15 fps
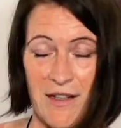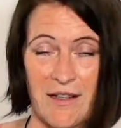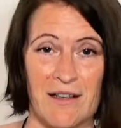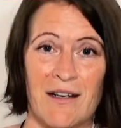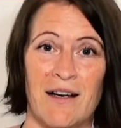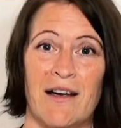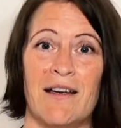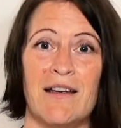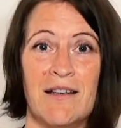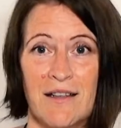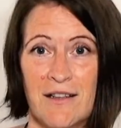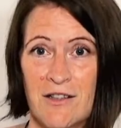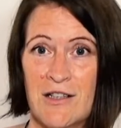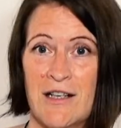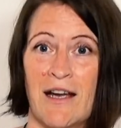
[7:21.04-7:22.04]
I
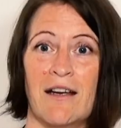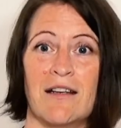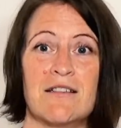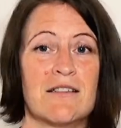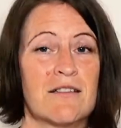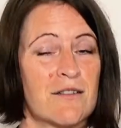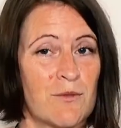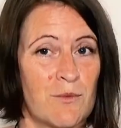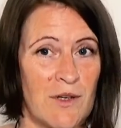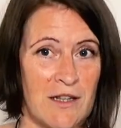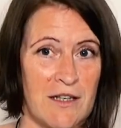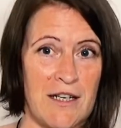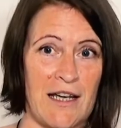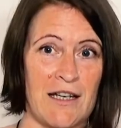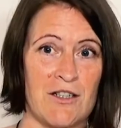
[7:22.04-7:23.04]
connect
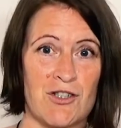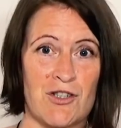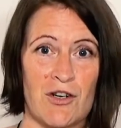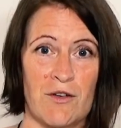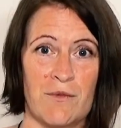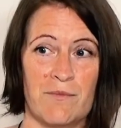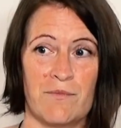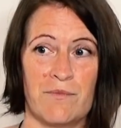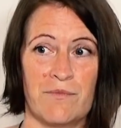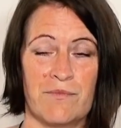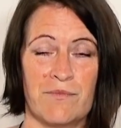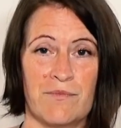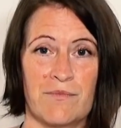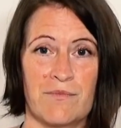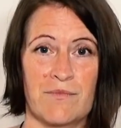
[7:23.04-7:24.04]
with danger.
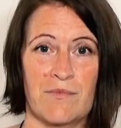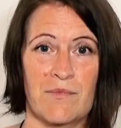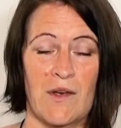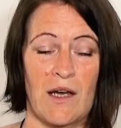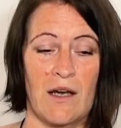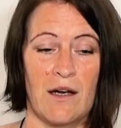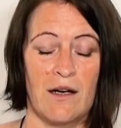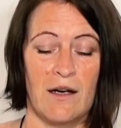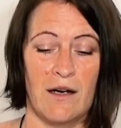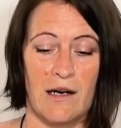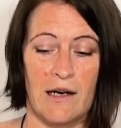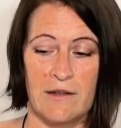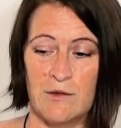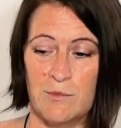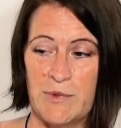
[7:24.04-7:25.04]

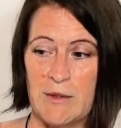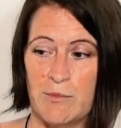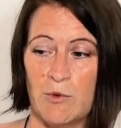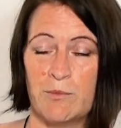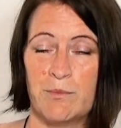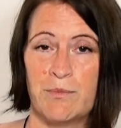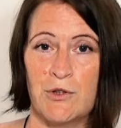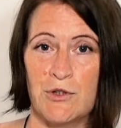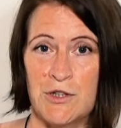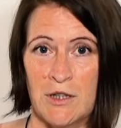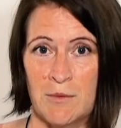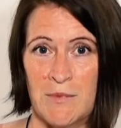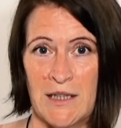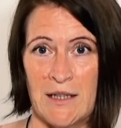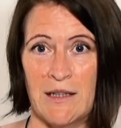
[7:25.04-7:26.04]
And the people
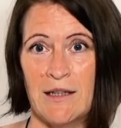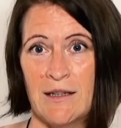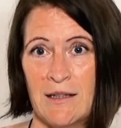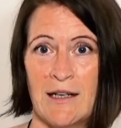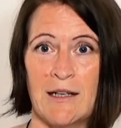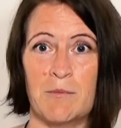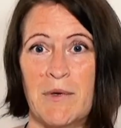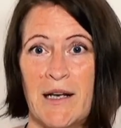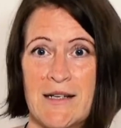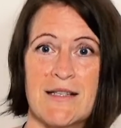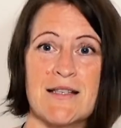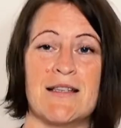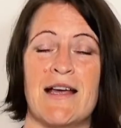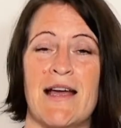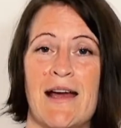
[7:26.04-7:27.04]
putting me in that
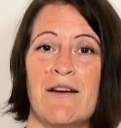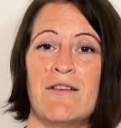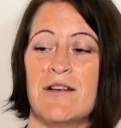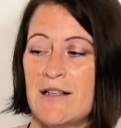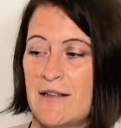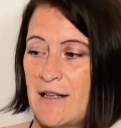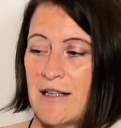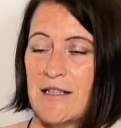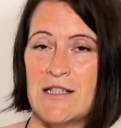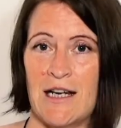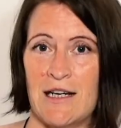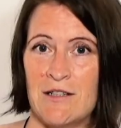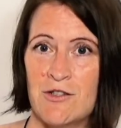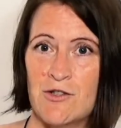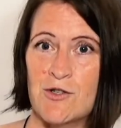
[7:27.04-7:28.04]
place there, in that
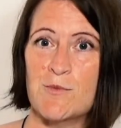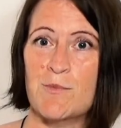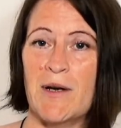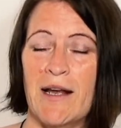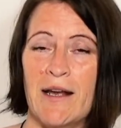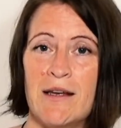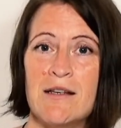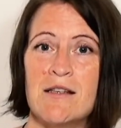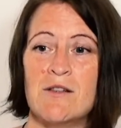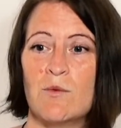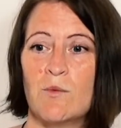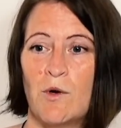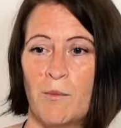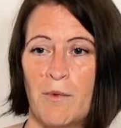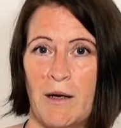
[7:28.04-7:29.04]
dangerous
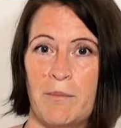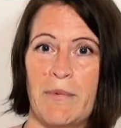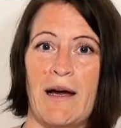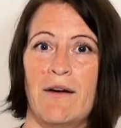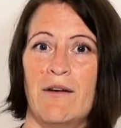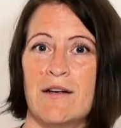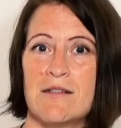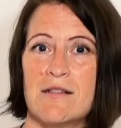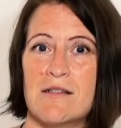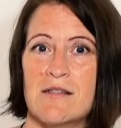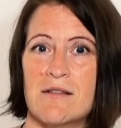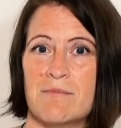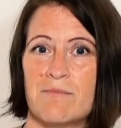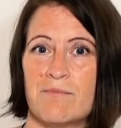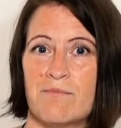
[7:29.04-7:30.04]
place, were my parents.